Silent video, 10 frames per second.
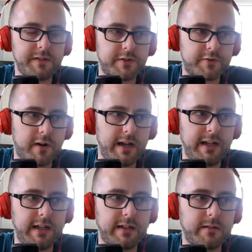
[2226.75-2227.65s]
the
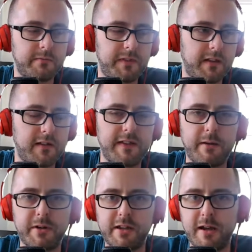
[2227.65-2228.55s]
training, things like that
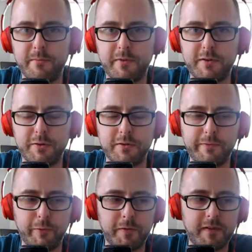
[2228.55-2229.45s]
when it comes to the
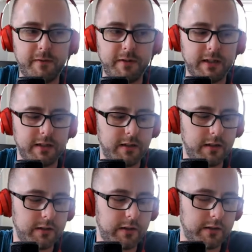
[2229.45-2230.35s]

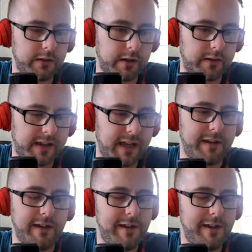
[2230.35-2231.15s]
470. Because again,